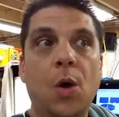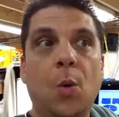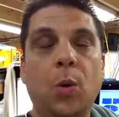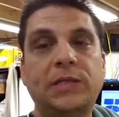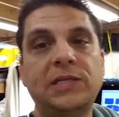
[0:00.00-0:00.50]

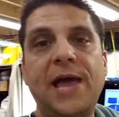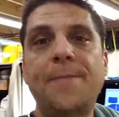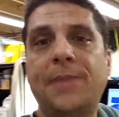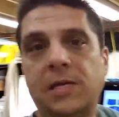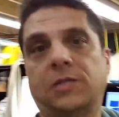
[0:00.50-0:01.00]
what does
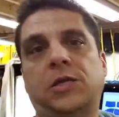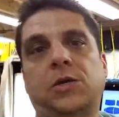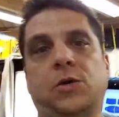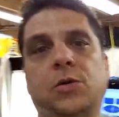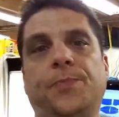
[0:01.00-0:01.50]
that mean to
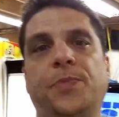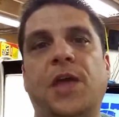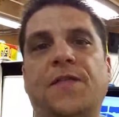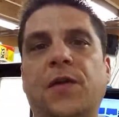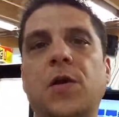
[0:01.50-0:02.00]
you?
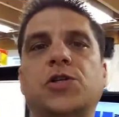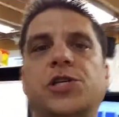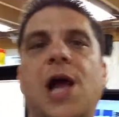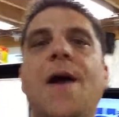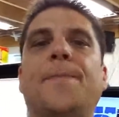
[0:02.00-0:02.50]
If you're
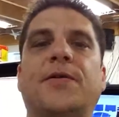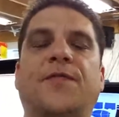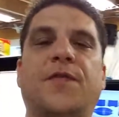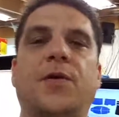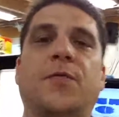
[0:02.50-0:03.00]
shopping
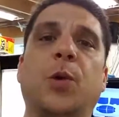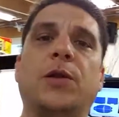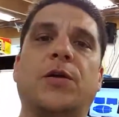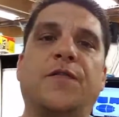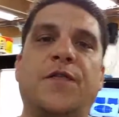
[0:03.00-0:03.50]
for a
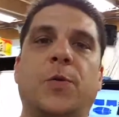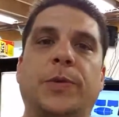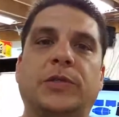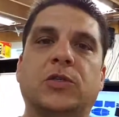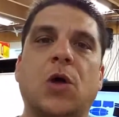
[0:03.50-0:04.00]
window film
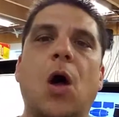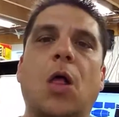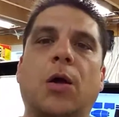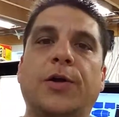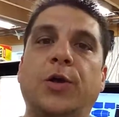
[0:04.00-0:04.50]

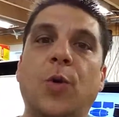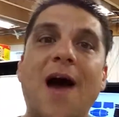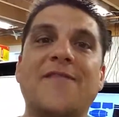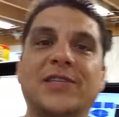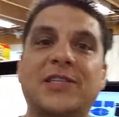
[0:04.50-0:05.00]
installer, you
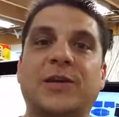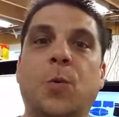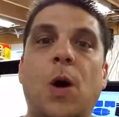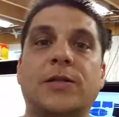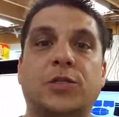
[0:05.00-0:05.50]
obviously
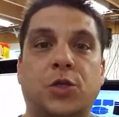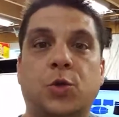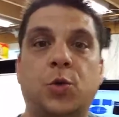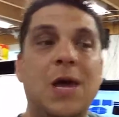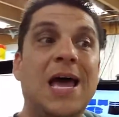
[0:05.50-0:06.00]
want
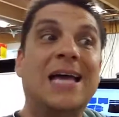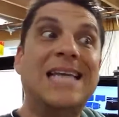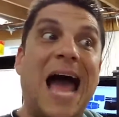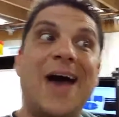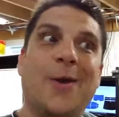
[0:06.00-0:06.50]
to
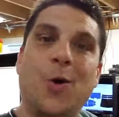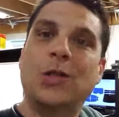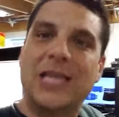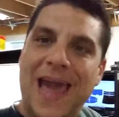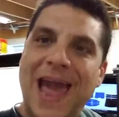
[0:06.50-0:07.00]
not
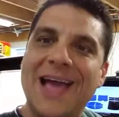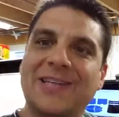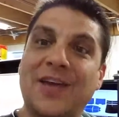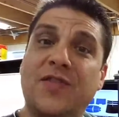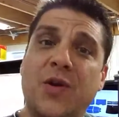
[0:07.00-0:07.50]
only
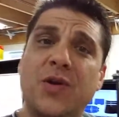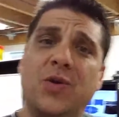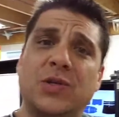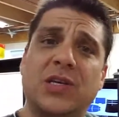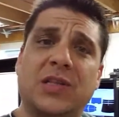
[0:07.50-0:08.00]
ask if they're
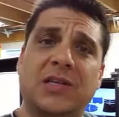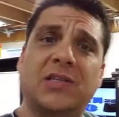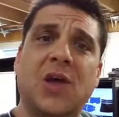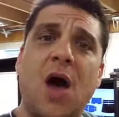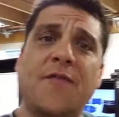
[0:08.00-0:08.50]
using
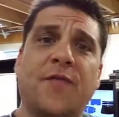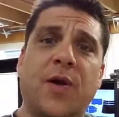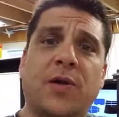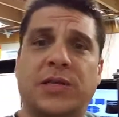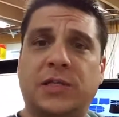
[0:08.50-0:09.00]
this
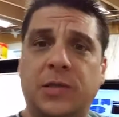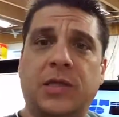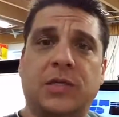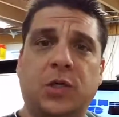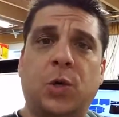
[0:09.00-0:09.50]
software and
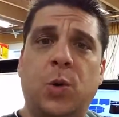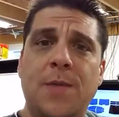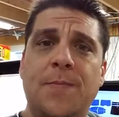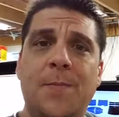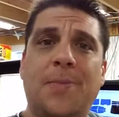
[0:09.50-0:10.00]
this
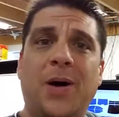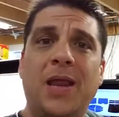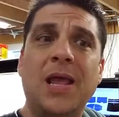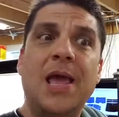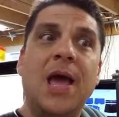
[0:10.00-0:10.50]
equipment,
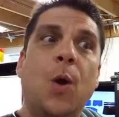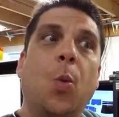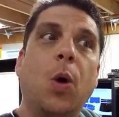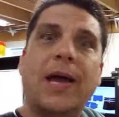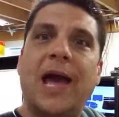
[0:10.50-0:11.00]
but
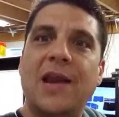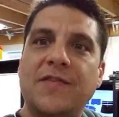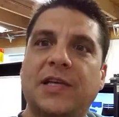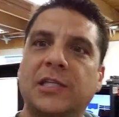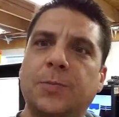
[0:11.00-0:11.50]
what kind of
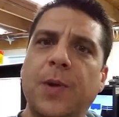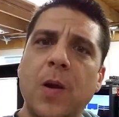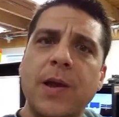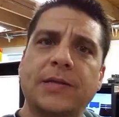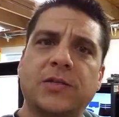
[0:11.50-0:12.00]

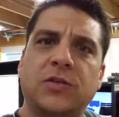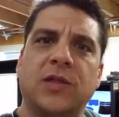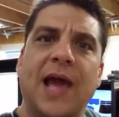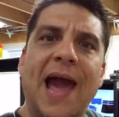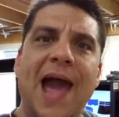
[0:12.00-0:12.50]
experience do
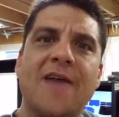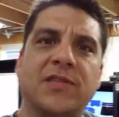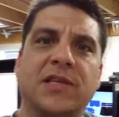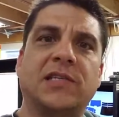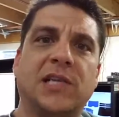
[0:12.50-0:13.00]
they have
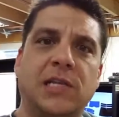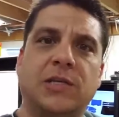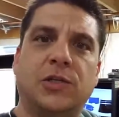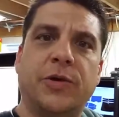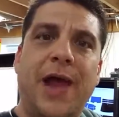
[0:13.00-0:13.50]
in this
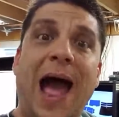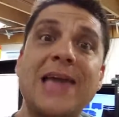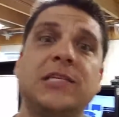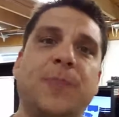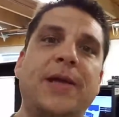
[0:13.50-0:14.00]
industry?
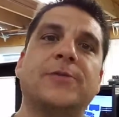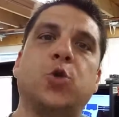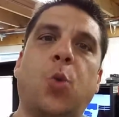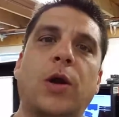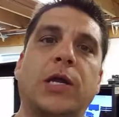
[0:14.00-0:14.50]
I spent
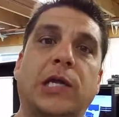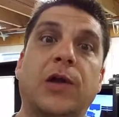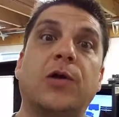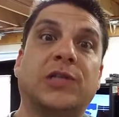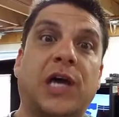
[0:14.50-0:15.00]
20
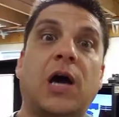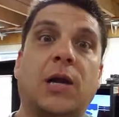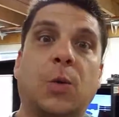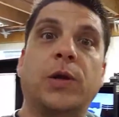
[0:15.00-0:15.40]
years cutting